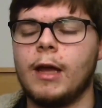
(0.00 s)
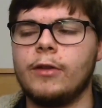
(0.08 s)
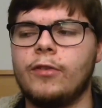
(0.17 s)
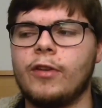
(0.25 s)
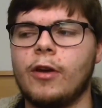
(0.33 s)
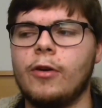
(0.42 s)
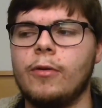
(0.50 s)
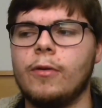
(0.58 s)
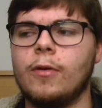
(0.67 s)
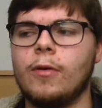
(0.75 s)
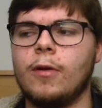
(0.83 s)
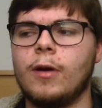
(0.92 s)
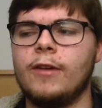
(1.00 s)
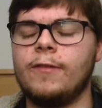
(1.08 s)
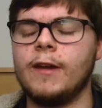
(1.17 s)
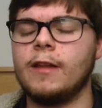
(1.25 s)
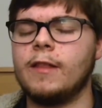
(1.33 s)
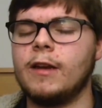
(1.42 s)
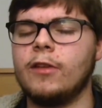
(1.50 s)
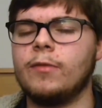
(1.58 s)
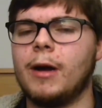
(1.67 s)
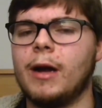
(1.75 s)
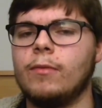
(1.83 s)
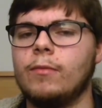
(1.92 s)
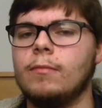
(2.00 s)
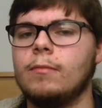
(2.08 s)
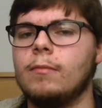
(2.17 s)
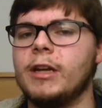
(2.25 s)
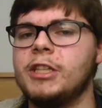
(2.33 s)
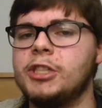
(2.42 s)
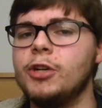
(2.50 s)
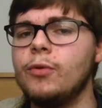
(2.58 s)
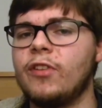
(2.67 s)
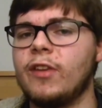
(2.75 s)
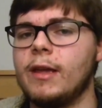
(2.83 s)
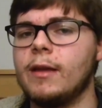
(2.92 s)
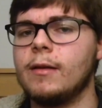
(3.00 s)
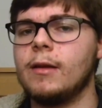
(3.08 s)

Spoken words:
And so I figure that it's my duty,